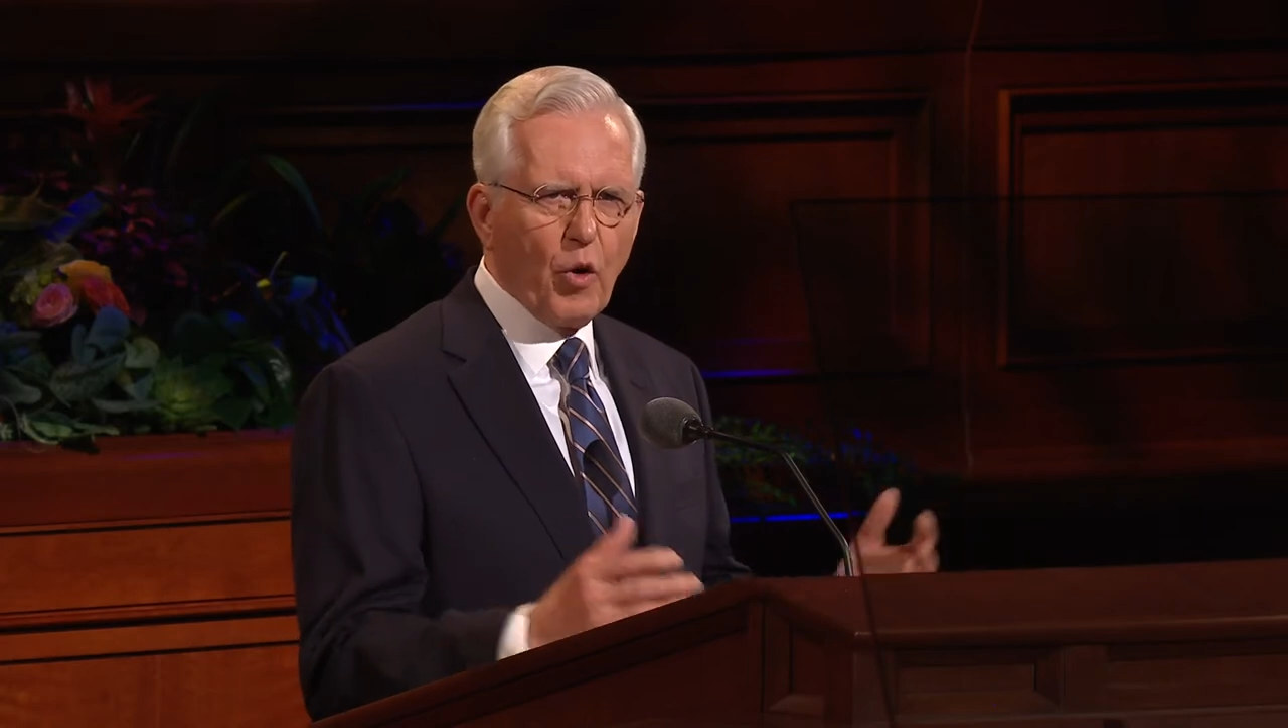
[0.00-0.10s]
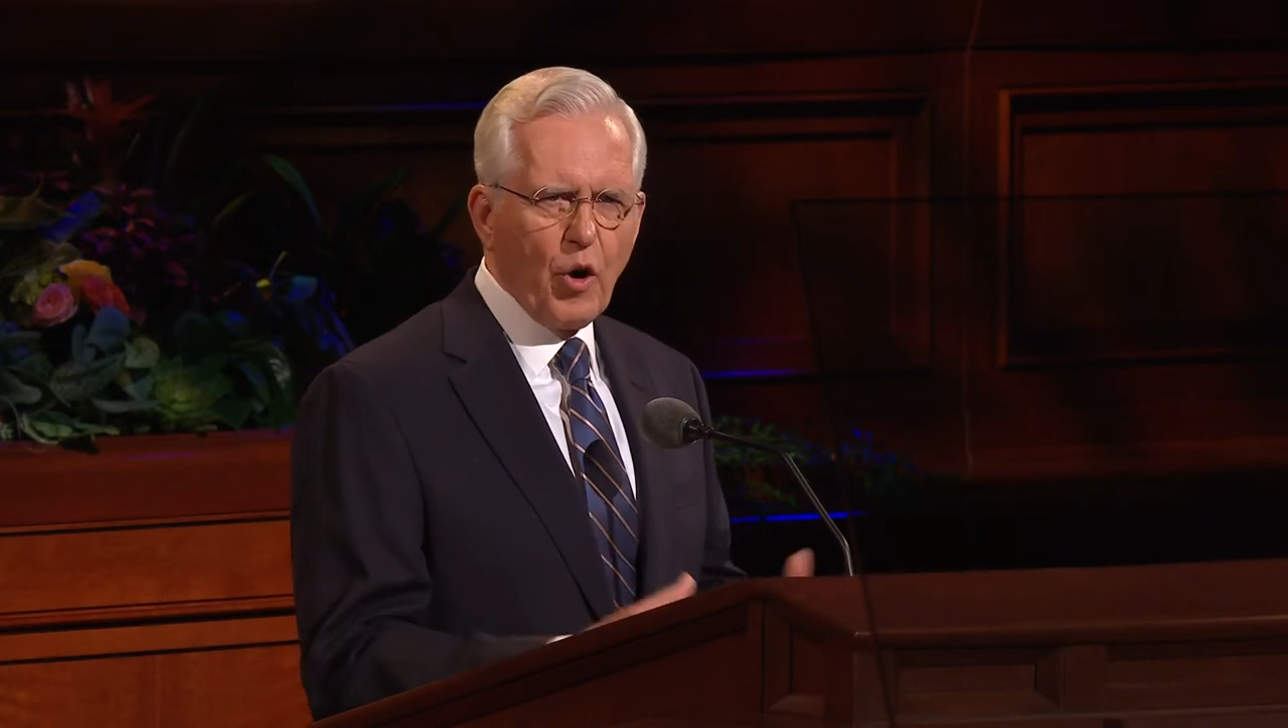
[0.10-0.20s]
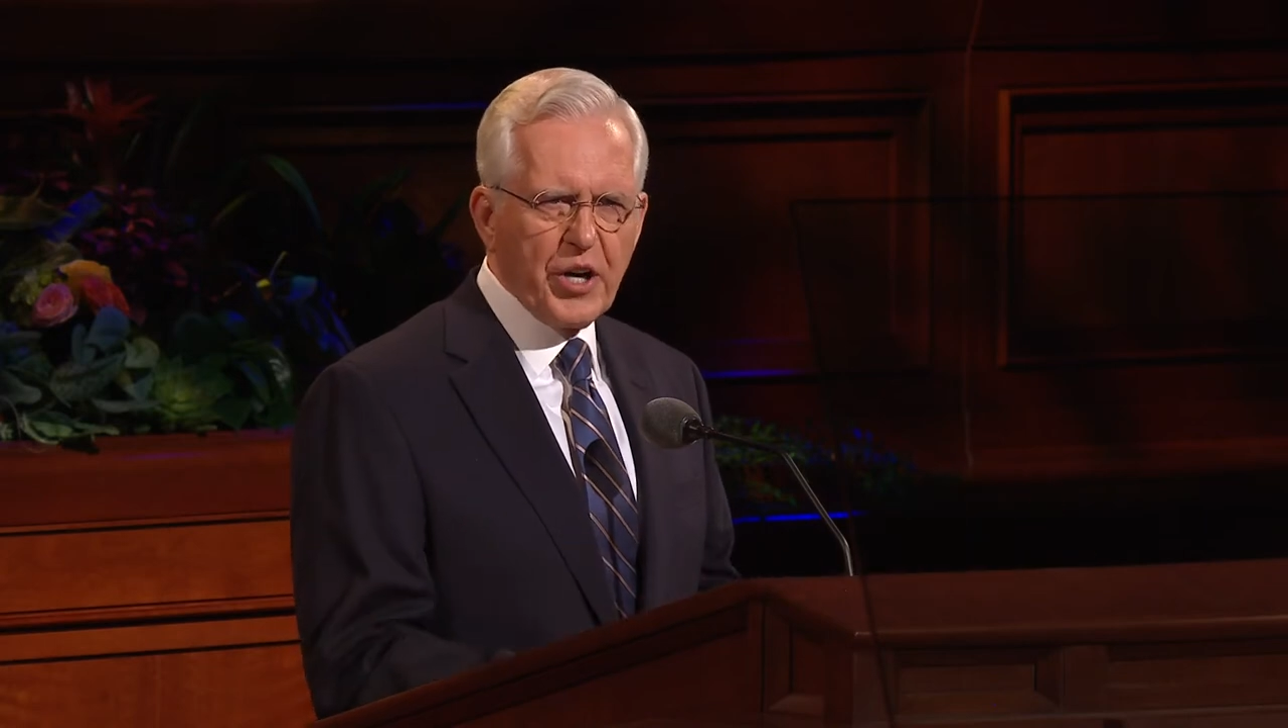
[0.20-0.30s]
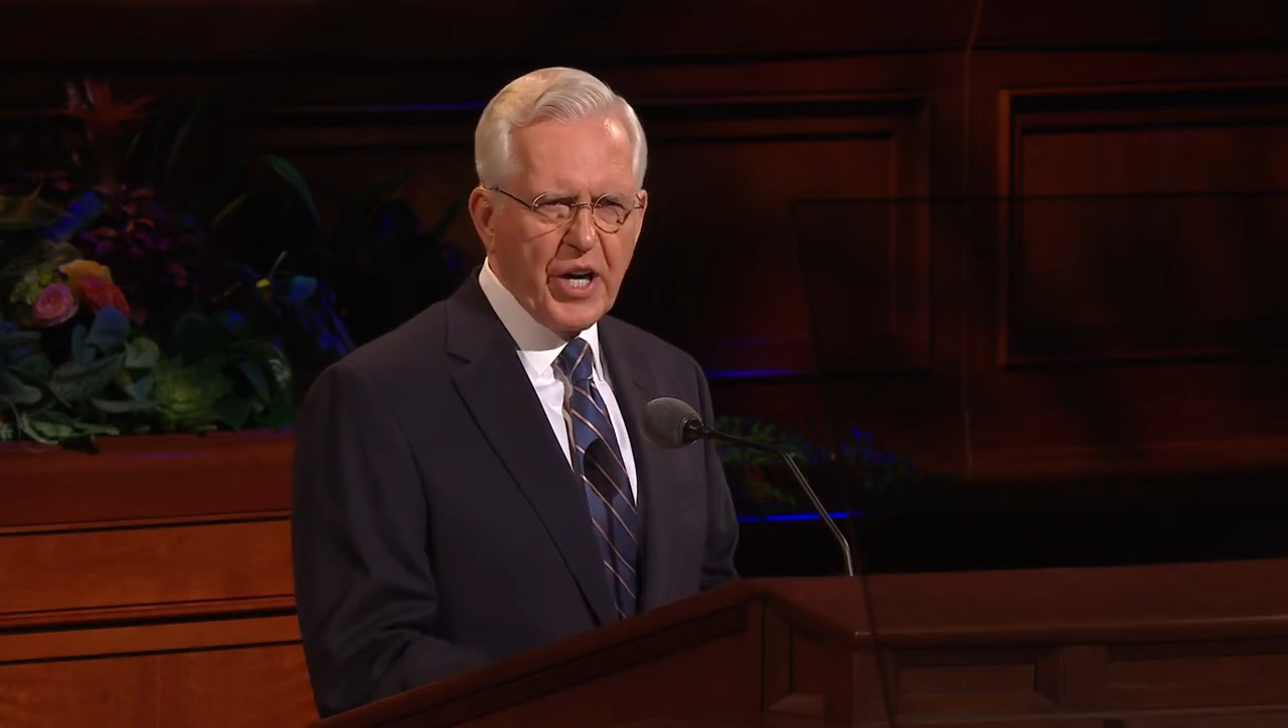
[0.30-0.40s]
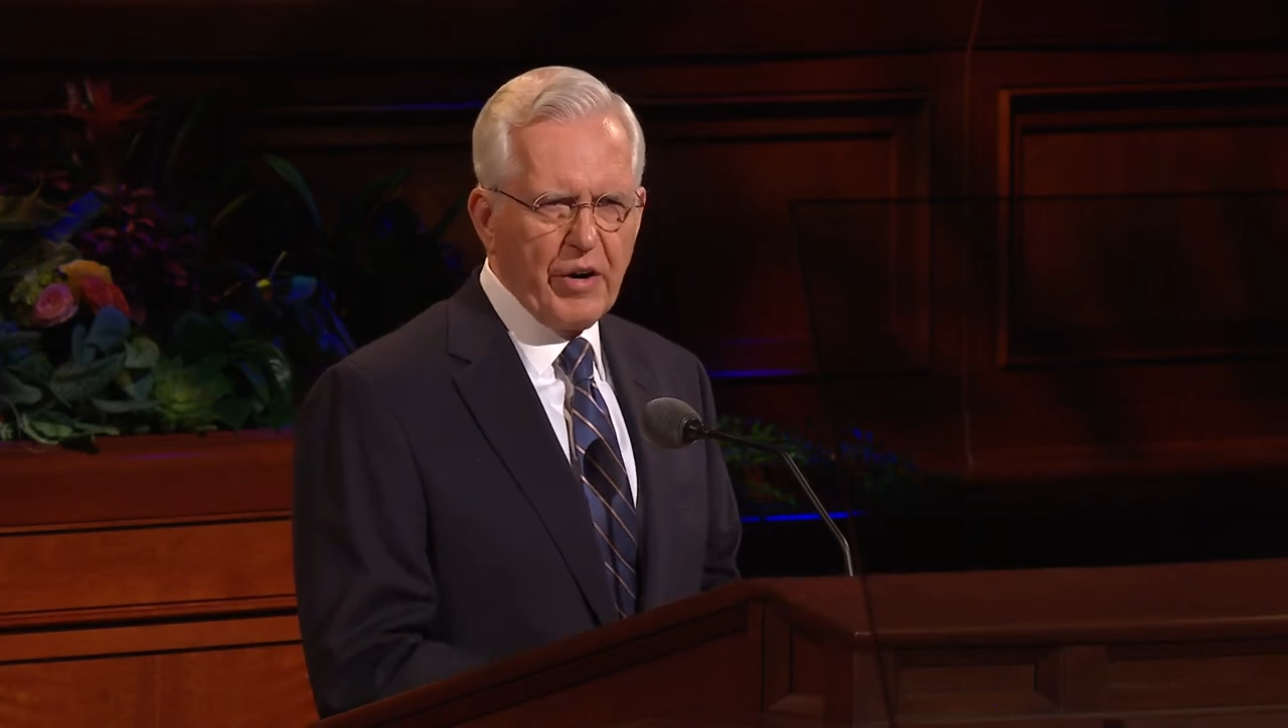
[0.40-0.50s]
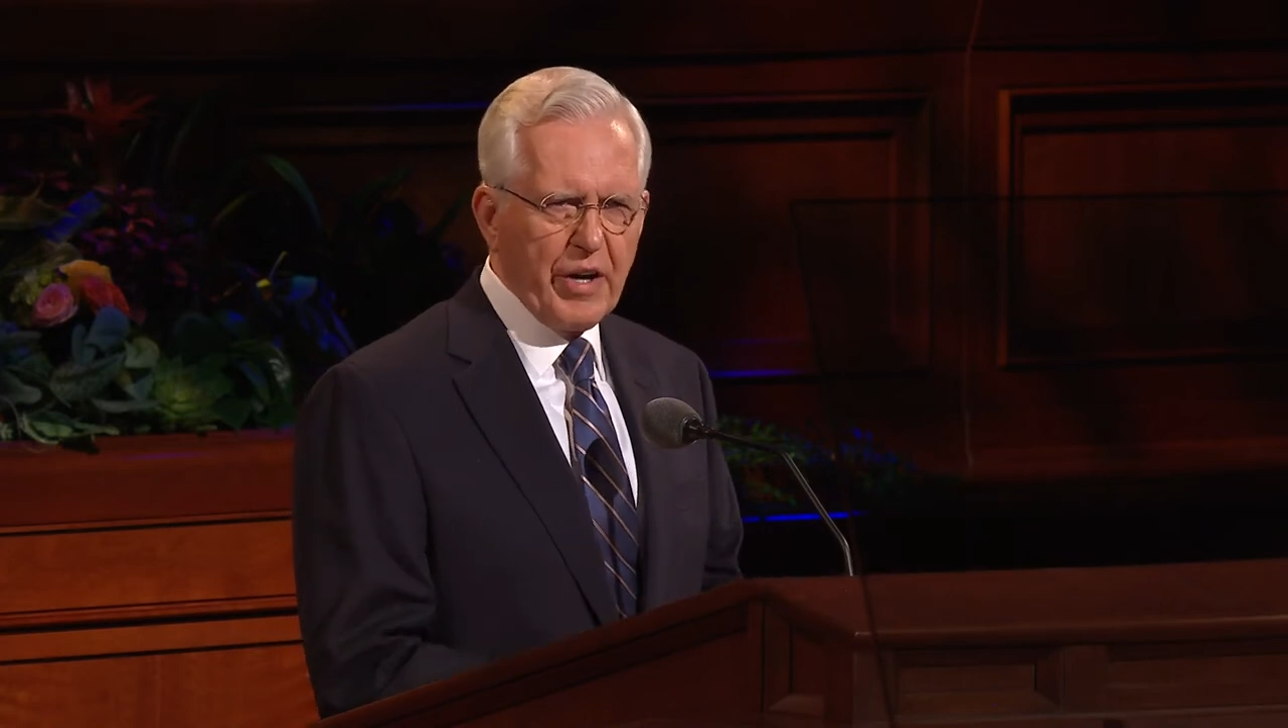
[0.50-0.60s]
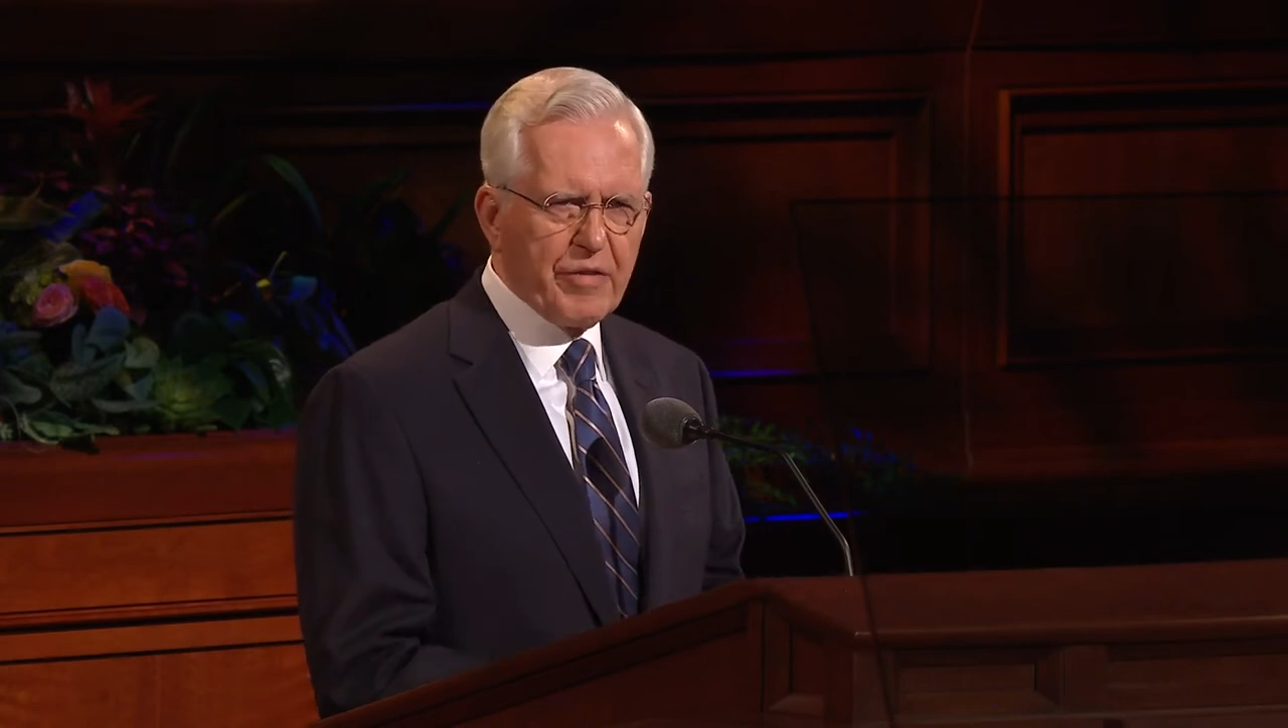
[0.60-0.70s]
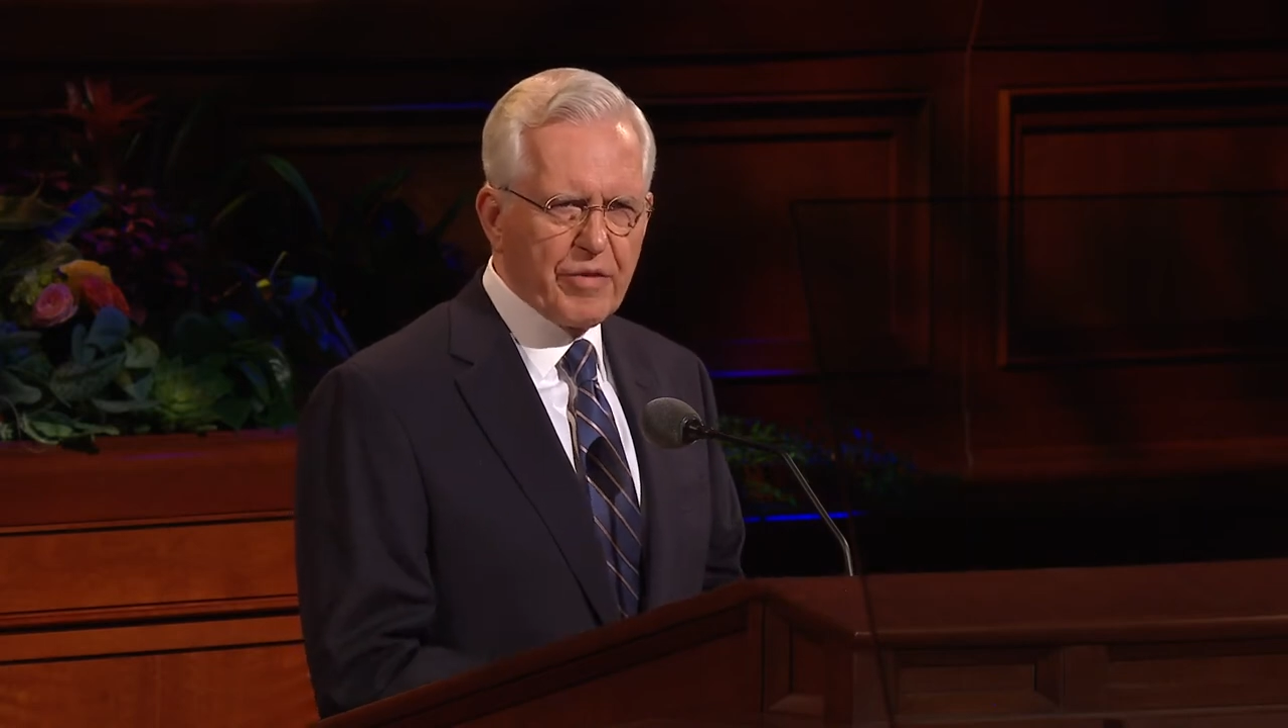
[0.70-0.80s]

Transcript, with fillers: ordinary